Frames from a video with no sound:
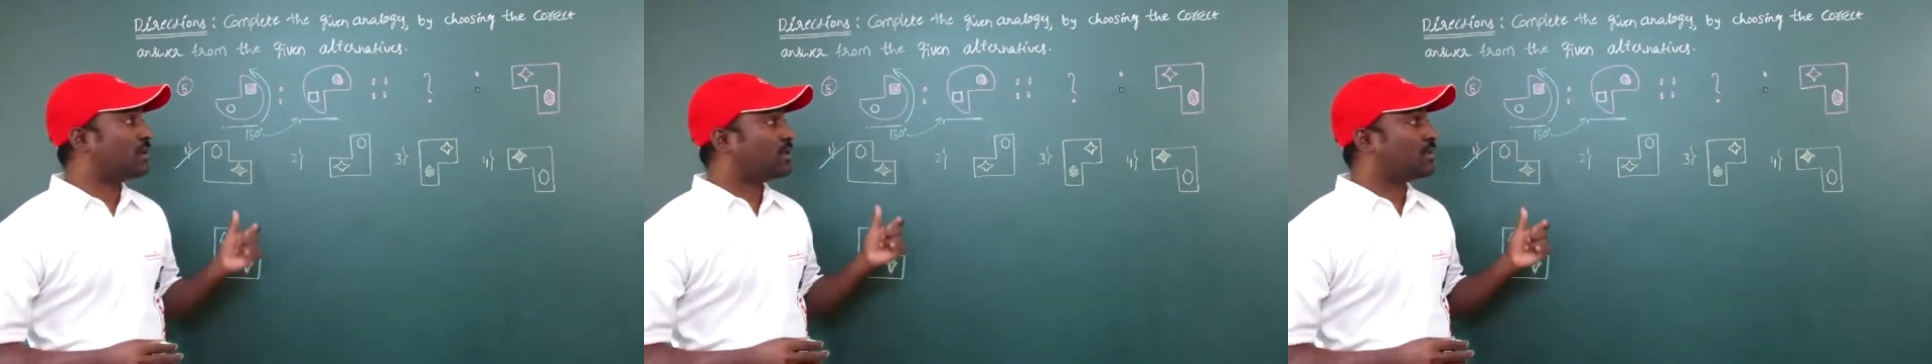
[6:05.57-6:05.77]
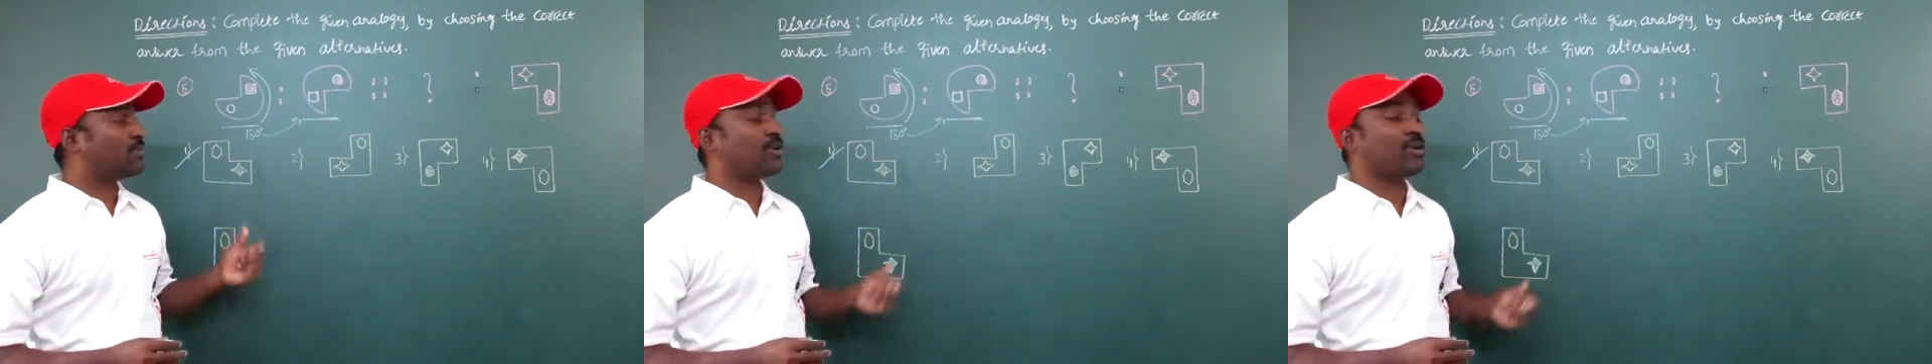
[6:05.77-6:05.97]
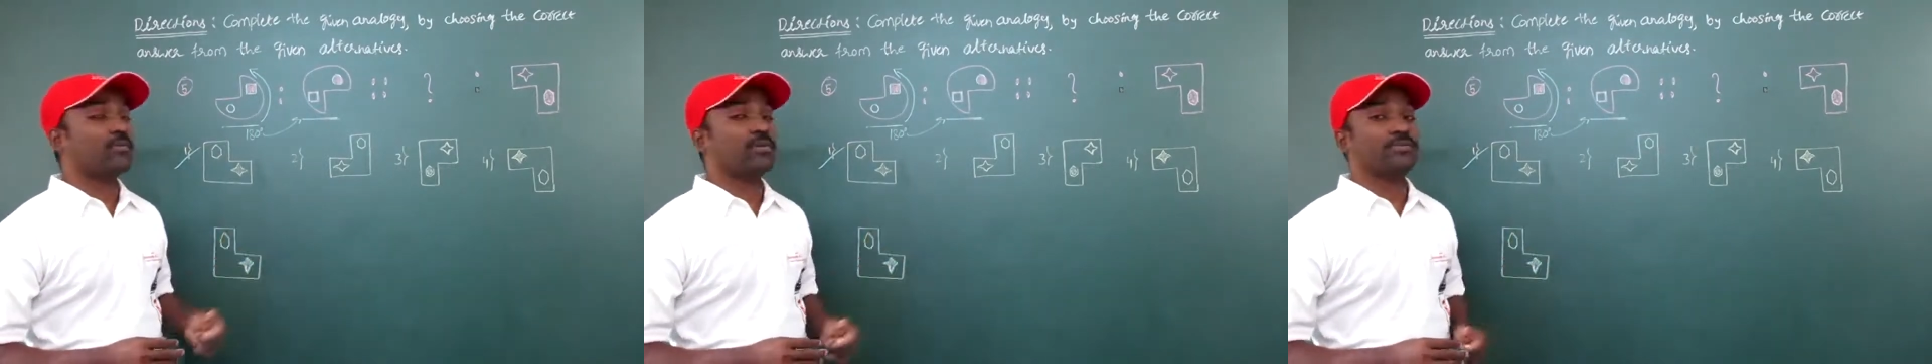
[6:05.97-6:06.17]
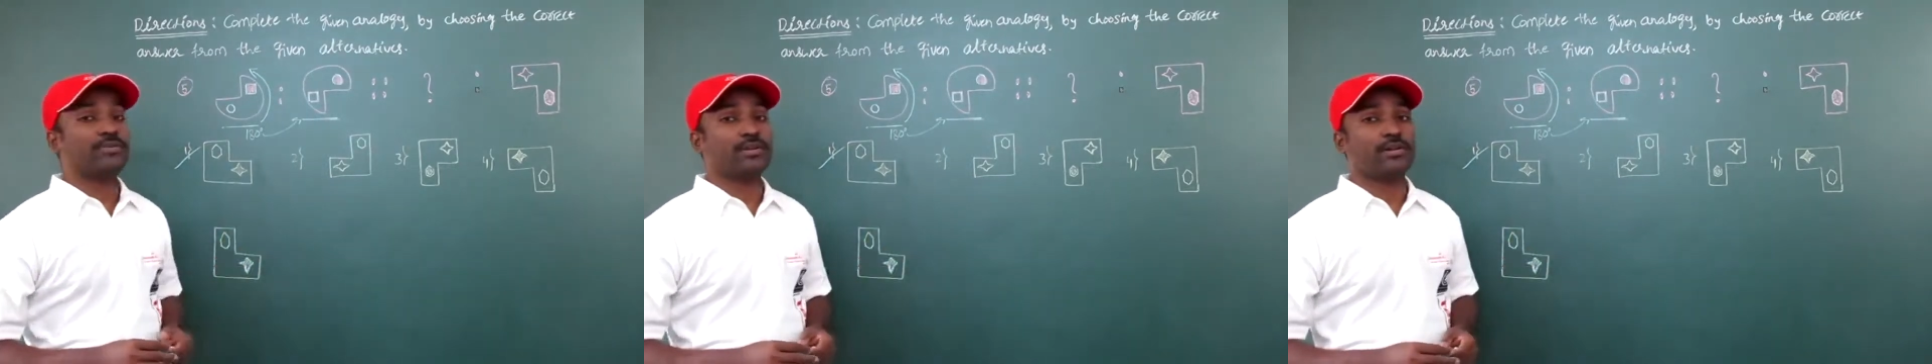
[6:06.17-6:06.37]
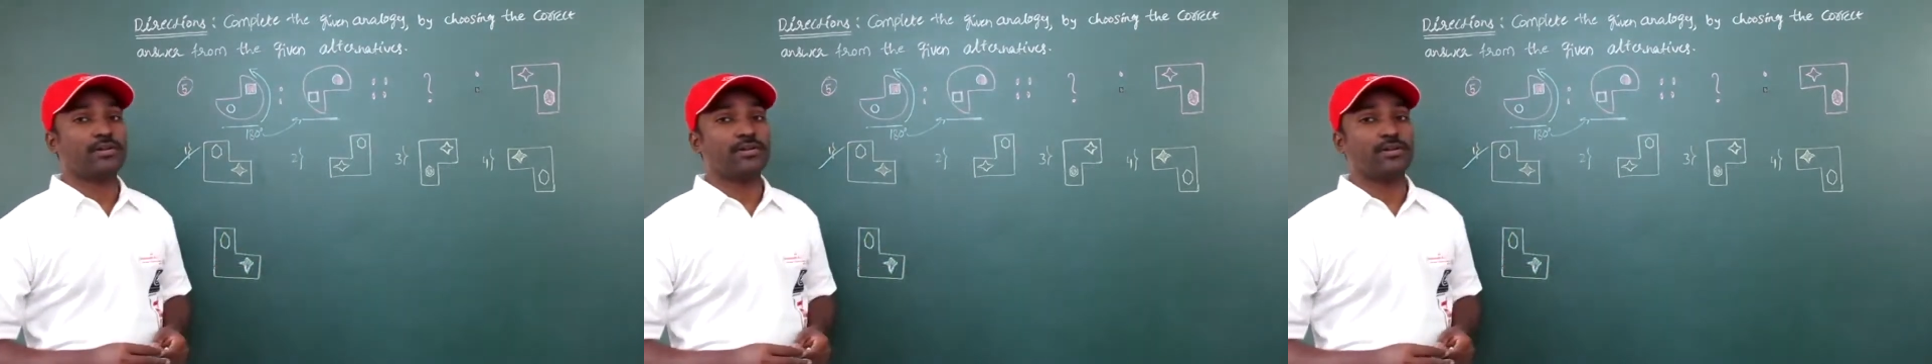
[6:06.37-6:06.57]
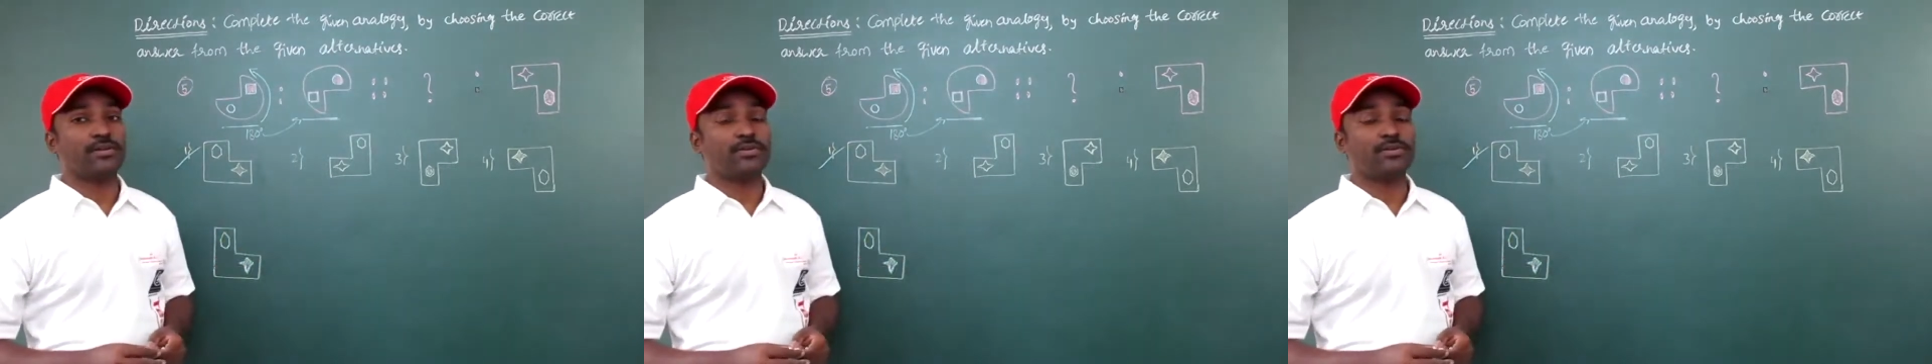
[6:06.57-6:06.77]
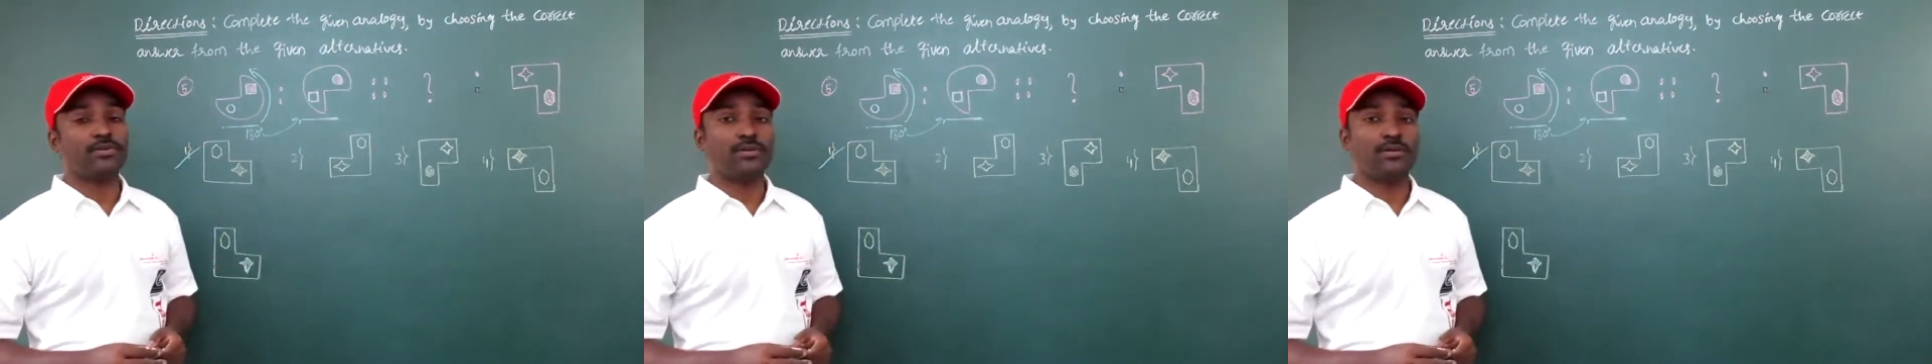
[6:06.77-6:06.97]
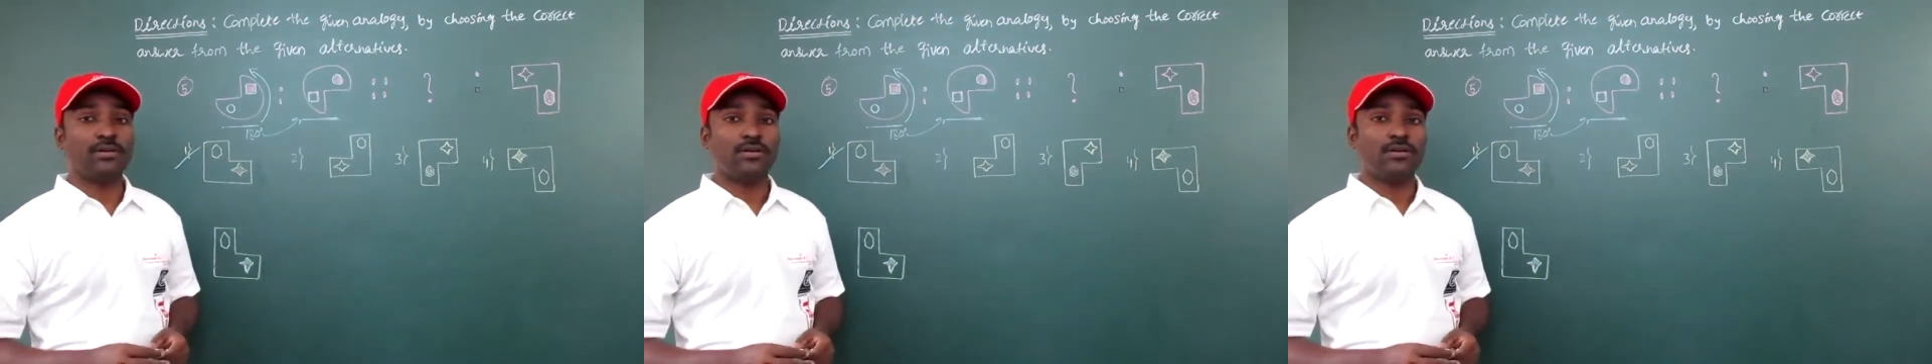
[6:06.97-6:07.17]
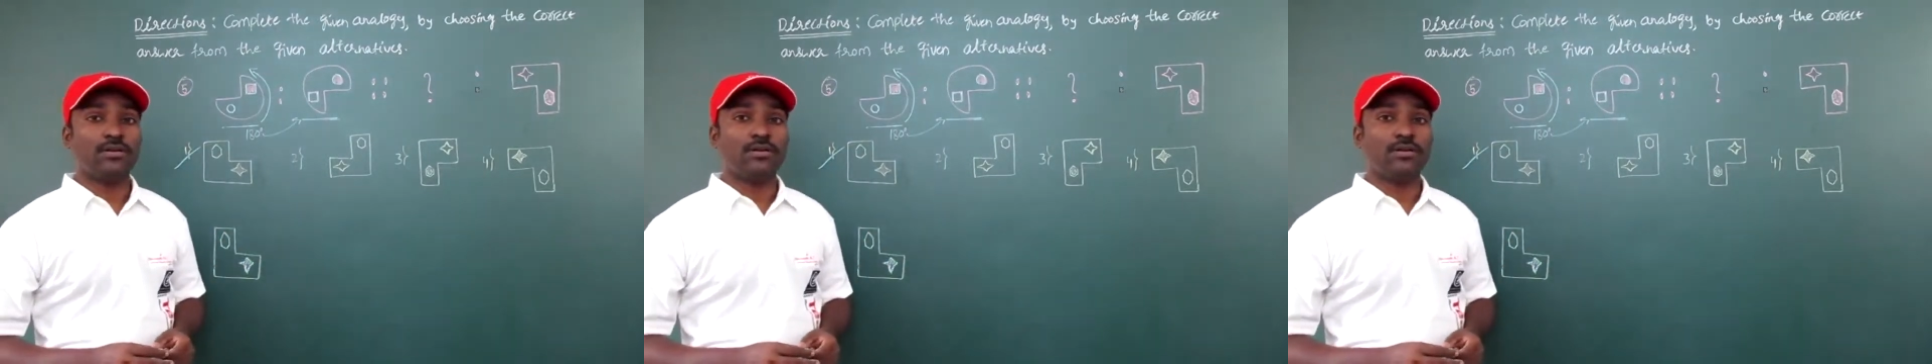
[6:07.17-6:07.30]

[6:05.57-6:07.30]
the problems related to